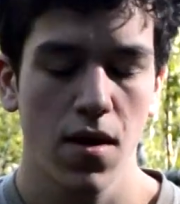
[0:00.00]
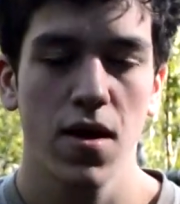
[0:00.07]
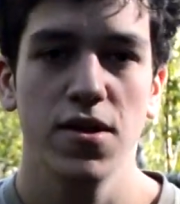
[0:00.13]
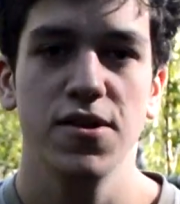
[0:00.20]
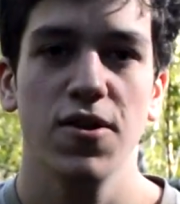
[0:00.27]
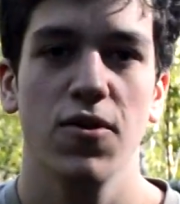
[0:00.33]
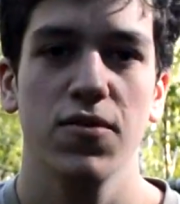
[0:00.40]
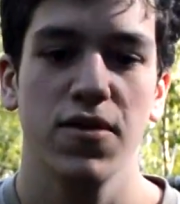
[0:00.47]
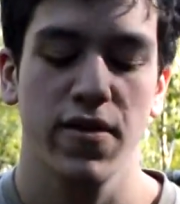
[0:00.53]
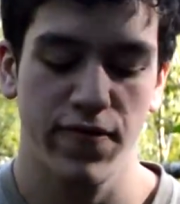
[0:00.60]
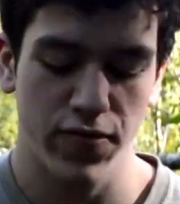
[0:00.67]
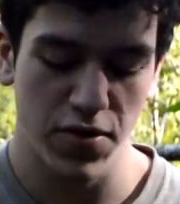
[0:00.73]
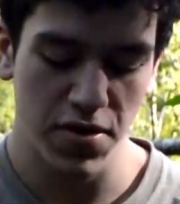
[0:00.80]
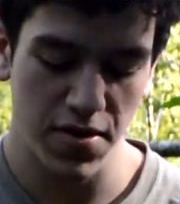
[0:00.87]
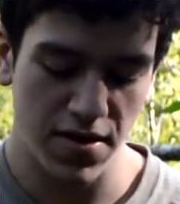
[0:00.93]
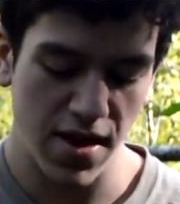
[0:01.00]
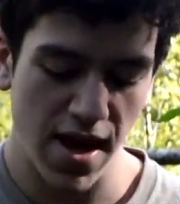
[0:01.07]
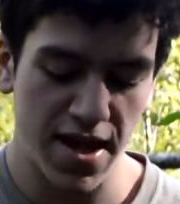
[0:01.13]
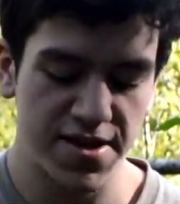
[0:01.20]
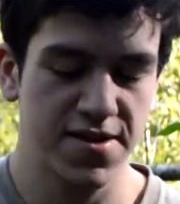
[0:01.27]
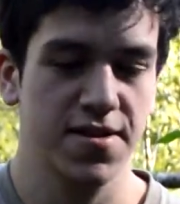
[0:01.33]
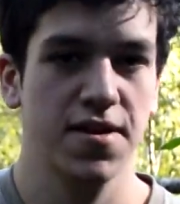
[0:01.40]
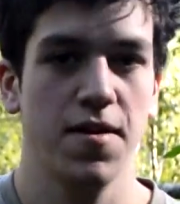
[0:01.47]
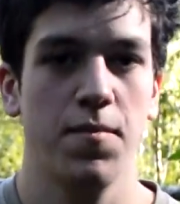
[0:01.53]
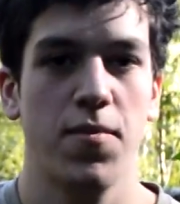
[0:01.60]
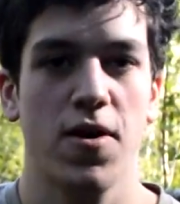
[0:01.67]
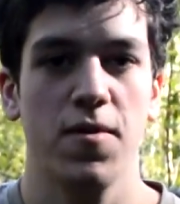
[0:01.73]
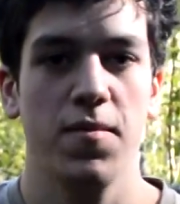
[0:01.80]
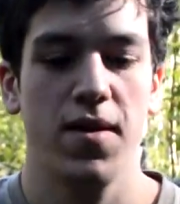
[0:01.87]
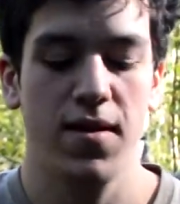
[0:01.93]
So for the last
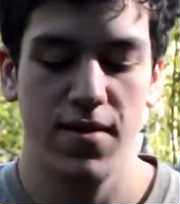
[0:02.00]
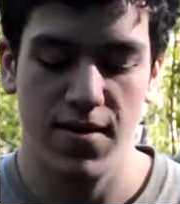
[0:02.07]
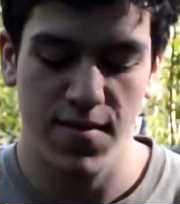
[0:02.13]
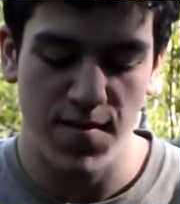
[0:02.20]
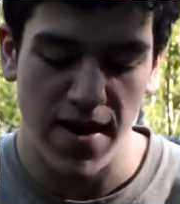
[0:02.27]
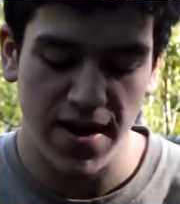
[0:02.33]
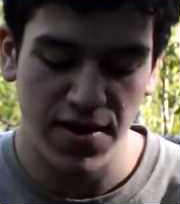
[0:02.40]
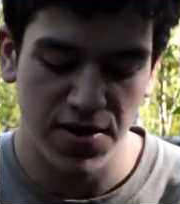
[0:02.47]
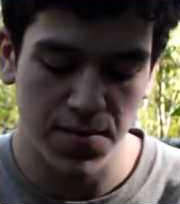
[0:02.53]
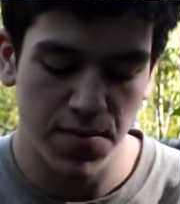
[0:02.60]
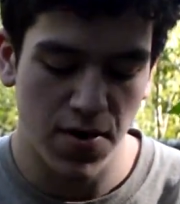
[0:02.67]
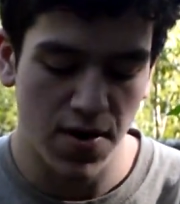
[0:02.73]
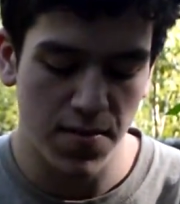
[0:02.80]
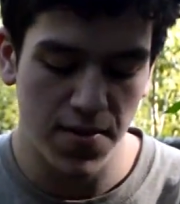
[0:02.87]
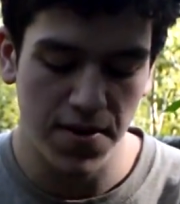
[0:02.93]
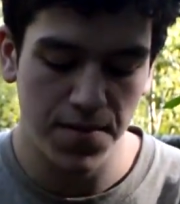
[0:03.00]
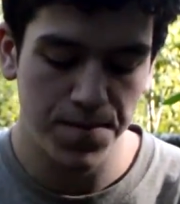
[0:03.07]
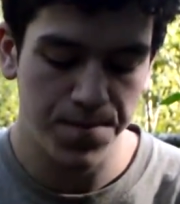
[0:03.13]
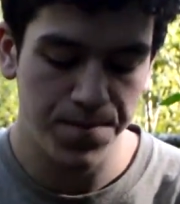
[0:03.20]
compartment, in the main compartment,